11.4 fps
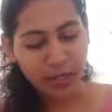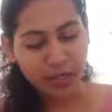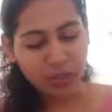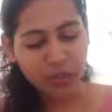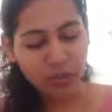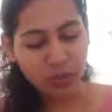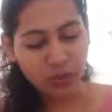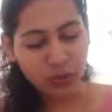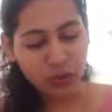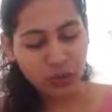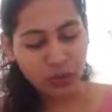The food
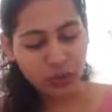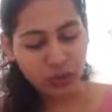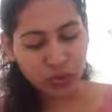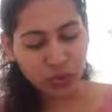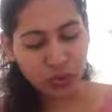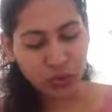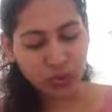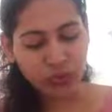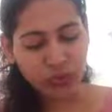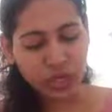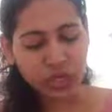moves through the
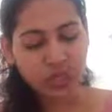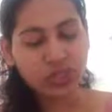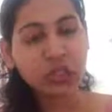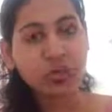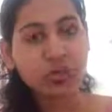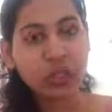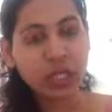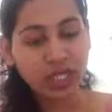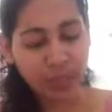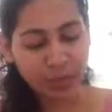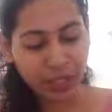esophagus due to the
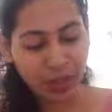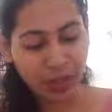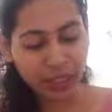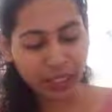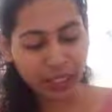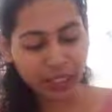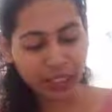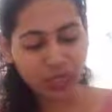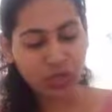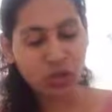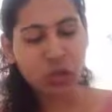rhythmic
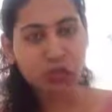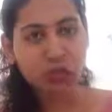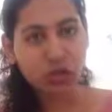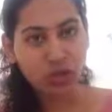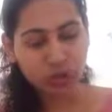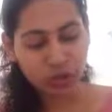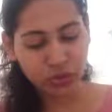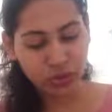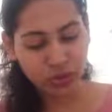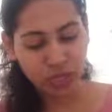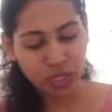contraction of the
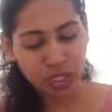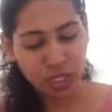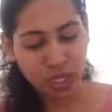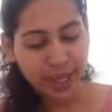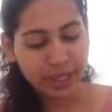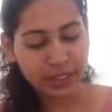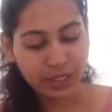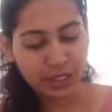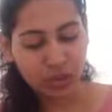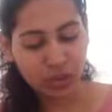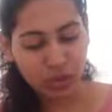longitudinal and the
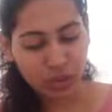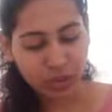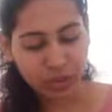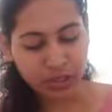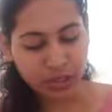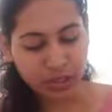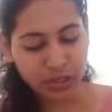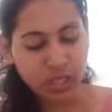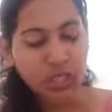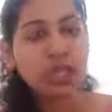circular muscles.